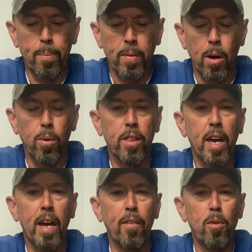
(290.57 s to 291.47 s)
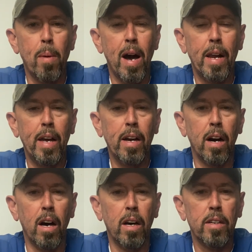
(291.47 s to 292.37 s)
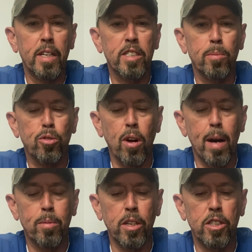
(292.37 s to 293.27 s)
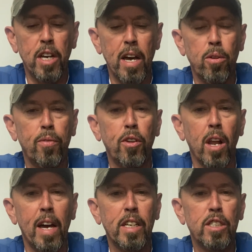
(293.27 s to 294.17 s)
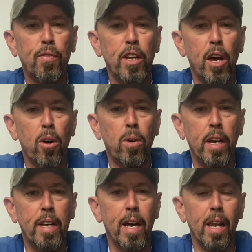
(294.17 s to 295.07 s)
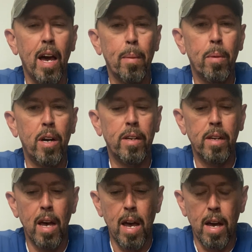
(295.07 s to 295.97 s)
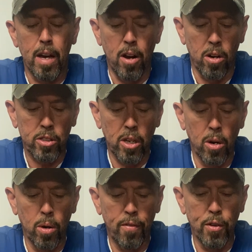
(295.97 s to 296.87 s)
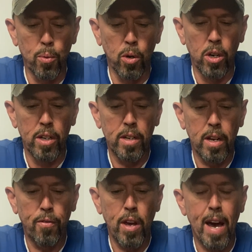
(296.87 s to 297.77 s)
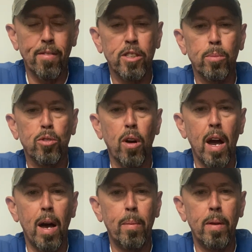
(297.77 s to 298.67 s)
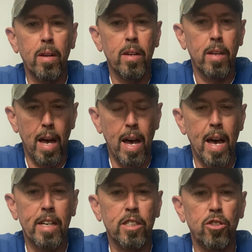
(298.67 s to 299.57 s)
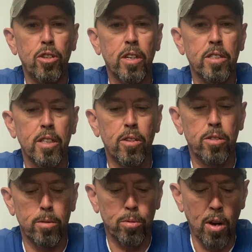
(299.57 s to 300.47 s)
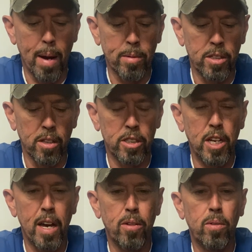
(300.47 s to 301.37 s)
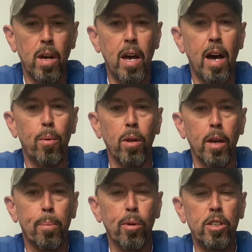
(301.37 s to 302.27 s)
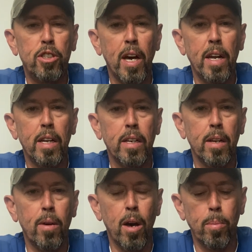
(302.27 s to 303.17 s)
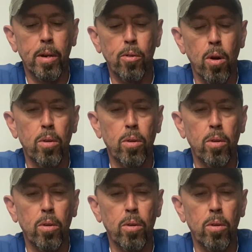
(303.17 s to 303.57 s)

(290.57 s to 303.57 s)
I want to thank everybody that subscribed to the channel. If you like this video, hit that like button. And also, if you haven't subscribed, I ask that you consider subscribing to the channel. I really appreciate it, and it'll help it grow.